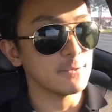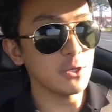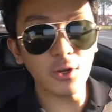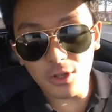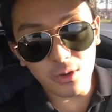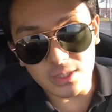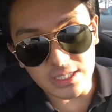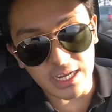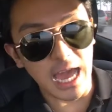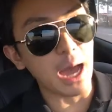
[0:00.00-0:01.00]
you don't know what's
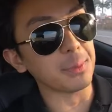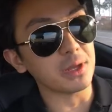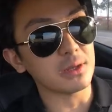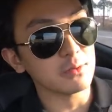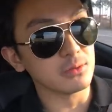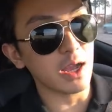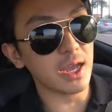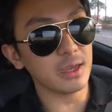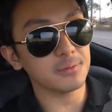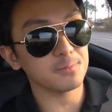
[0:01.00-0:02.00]
gonna happen,
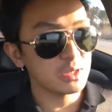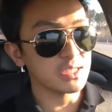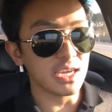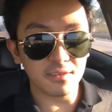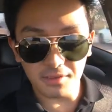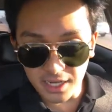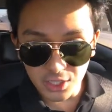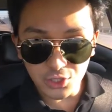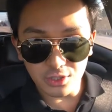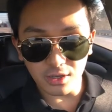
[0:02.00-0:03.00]
right? Take
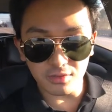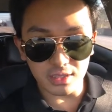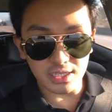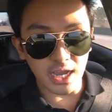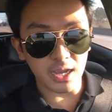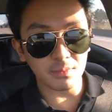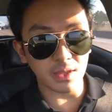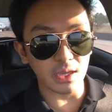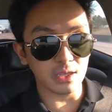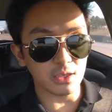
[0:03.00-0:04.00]
advantage of the time
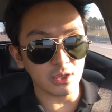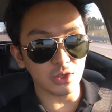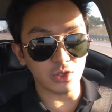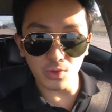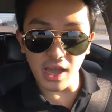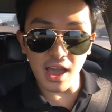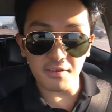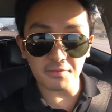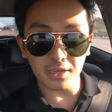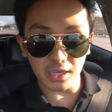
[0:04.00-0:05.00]
that you do
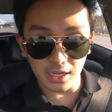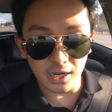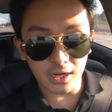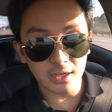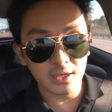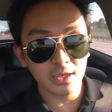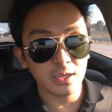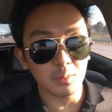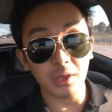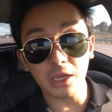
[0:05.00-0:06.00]
have here.
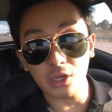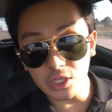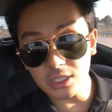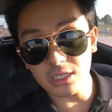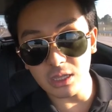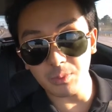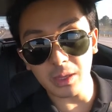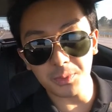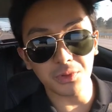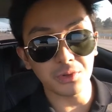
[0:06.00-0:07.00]
Be good to the
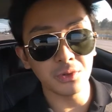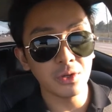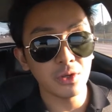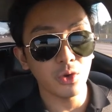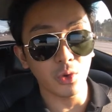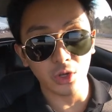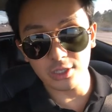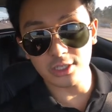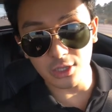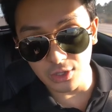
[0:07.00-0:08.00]
people who are
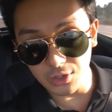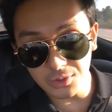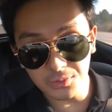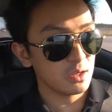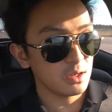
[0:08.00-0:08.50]
good to you.